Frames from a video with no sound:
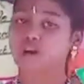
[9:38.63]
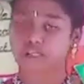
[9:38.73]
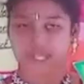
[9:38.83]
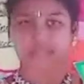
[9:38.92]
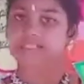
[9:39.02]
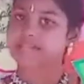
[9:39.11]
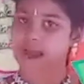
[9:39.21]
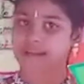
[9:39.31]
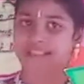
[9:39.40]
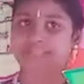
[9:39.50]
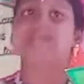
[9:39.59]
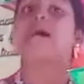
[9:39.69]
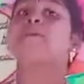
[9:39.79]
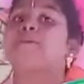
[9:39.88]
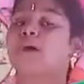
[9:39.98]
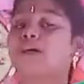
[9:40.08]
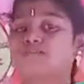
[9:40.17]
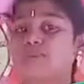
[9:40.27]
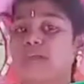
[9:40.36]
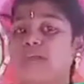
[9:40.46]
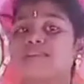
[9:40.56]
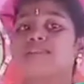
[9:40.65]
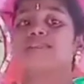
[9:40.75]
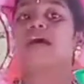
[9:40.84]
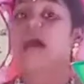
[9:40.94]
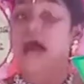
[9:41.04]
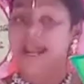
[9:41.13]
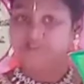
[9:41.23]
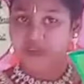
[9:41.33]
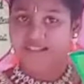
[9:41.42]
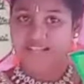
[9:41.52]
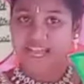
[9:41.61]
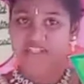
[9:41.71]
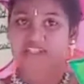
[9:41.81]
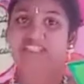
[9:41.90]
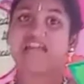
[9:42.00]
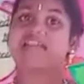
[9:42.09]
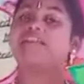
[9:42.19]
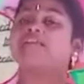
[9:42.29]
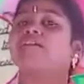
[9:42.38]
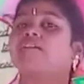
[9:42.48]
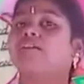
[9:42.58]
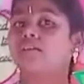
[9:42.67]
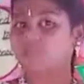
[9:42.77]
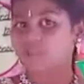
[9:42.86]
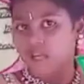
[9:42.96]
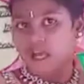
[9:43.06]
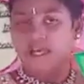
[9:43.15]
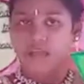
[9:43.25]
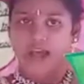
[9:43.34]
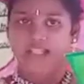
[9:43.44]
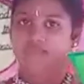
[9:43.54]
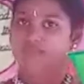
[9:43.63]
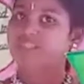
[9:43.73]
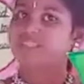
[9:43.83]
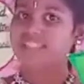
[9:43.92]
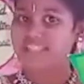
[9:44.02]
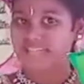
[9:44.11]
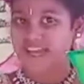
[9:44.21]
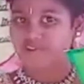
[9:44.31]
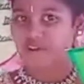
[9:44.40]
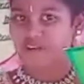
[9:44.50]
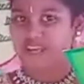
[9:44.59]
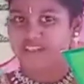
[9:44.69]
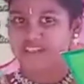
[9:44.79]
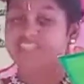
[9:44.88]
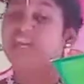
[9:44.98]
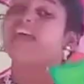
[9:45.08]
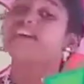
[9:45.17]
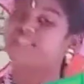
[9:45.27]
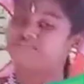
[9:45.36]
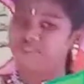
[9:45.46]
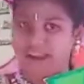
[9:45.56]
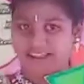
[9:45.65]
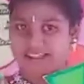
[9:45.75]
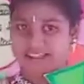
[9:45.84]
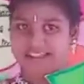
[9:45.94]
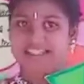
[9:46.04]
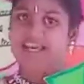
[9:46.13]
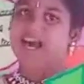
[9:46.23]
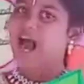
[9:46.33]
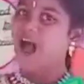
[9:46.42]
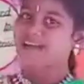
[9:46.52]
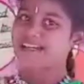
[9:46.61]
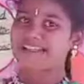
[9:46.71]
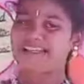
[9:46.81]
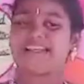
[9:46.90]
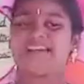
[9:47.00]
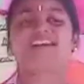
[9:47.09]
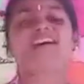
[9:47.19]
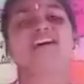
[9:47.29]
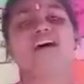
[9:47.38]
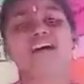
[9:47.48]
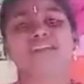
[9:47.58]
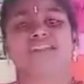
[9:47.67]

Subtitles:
cons. Pros means advantages and cons means disadvantages. You should find this. Okay, sir. Okay, students.